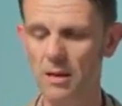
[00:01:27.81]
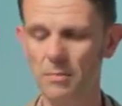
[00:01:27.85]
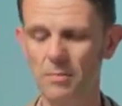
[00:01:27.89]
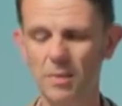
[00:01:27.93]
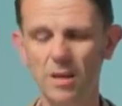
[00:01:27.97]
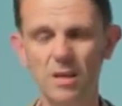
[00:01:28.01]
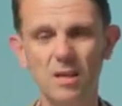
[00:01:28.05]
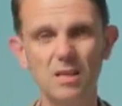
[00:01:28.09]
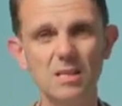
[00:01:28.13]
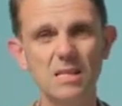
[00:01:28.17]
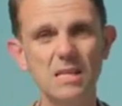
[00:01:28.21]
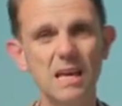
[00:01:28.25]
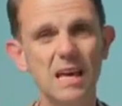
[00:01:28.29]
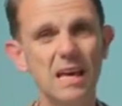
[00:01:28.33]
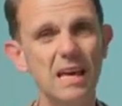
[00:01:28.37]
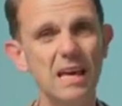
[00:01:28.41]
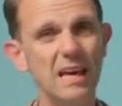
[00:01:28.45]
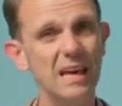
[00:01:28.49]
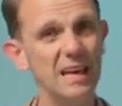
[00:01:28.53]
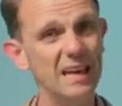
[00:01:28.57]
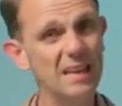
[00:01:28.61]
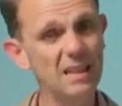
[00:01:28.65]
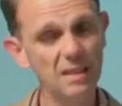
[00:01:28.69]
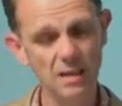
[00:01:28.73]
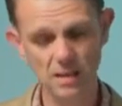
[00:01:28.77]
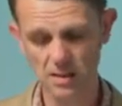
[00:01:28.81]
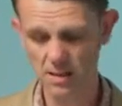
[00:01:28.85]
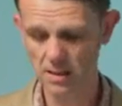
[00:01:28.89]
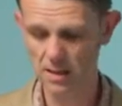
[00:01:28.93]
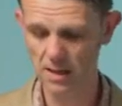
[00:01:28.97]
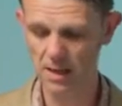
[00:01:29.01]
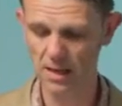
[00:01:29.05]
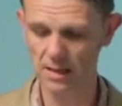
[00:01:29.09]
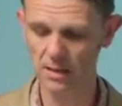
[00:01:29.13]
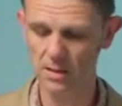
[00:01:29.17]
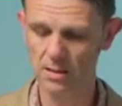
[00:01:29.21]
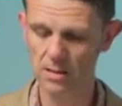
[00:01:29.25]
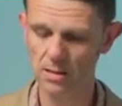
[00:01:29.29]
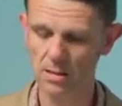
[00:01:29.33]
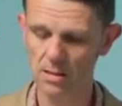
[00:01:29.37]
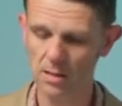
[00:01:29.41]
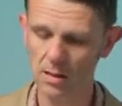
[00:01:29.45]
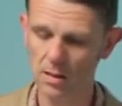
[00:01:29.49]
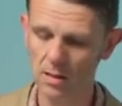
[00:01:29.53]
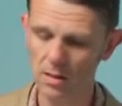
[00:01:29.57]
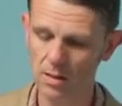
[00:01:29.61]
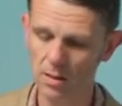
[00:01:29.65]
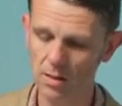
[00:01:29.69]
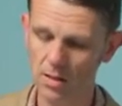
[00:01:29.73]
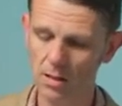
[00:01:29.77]
because in this case,
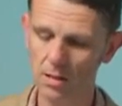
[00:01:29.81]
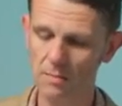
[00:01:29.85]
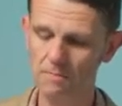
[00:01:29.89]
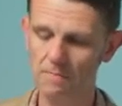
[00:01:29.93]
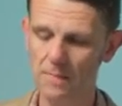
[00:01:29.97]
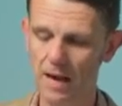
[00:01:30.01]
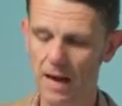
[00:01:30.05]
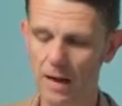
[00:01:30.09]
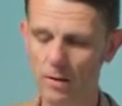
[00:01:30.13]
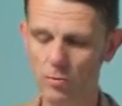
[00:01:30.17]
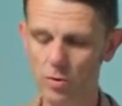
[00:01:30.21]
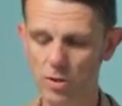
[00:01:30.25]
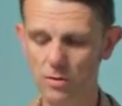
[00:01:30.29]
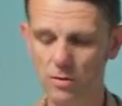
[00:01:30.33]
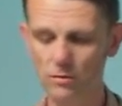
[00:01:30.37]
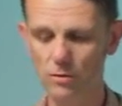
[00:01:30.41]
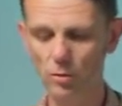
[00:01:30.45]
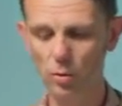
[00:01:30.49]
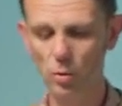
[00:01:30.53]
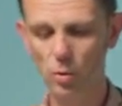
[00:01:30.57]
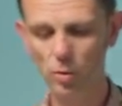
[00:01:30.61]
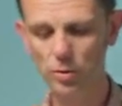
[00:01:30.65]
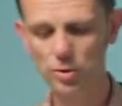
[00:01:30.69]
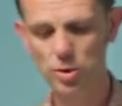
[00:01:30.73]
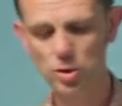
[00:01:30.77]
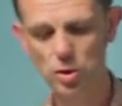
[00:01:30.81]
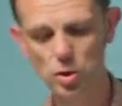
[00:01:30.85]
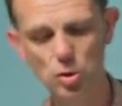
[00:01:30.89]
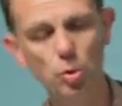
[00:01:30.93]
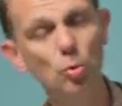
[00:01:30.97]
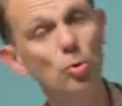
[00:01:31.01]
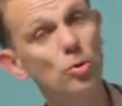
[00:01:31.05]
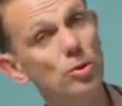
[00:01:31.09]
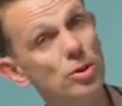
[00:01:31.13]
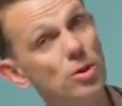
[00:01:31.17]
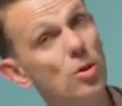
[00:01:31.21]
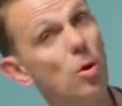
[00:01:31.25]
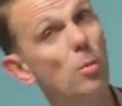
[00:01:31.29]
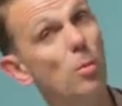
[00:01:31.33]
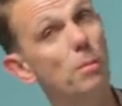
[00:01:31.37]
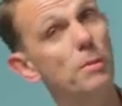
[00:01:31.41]
the House of Lords took the